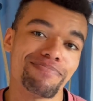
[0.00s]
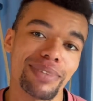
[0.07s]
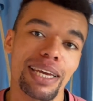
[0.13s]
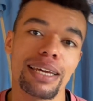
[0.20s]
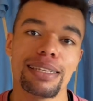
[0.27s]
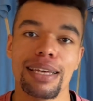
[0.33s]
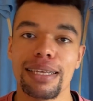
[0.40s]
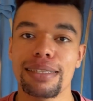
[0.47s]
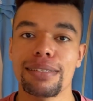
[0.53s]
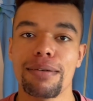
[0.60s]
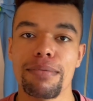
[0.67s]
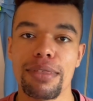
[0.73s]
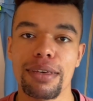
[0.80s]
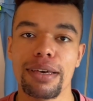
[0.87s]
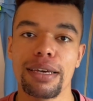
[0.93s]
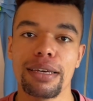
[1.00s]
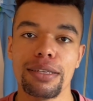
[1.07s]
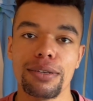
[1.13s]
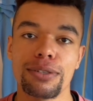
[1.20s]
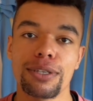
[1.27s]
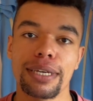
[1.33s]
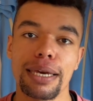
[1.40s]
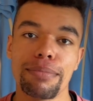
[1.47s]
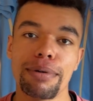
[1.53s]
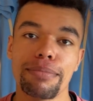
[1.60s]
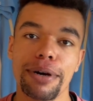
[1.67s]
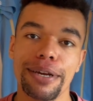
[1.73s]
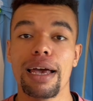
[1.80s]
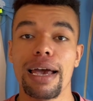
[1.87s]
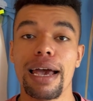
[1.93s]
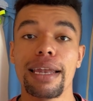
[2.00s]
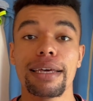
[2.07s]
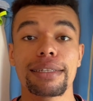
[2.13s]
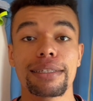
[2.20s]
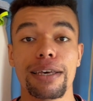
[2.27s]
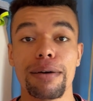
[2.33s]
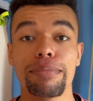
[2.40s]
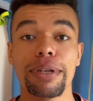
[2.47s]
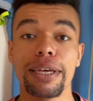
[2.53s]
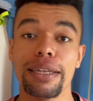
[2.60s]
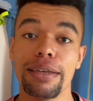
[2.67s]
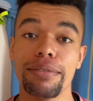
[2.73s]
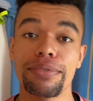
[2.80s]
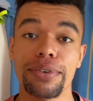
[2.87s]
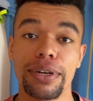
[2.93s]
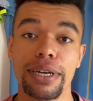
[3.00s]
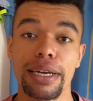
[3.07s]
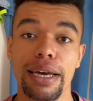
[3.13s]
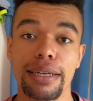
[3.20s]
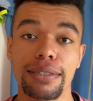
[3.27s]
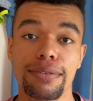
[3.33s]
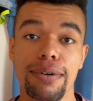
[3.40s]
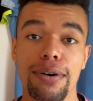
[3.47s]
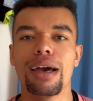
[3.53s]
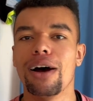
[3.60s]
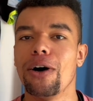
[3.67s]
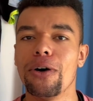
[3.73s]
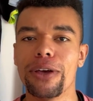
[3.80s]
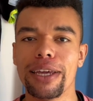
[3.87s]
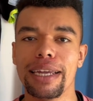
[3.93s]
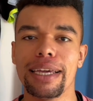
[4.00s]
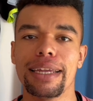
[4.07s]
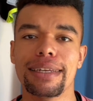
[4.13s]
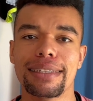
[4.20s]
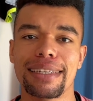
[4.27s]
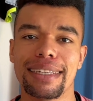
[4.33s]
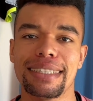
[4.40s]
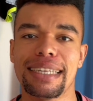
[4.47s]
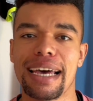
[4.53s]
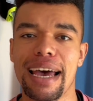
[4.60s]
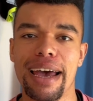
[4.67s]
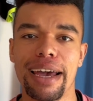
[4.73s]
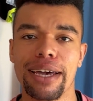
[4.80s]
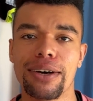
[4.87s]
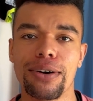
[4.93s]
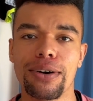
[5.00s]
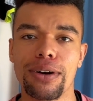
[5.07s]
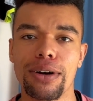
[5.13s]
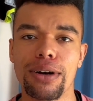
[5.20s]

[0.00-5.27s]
that's something you should keep in mind. And it's completely free as well. All you need is a tag or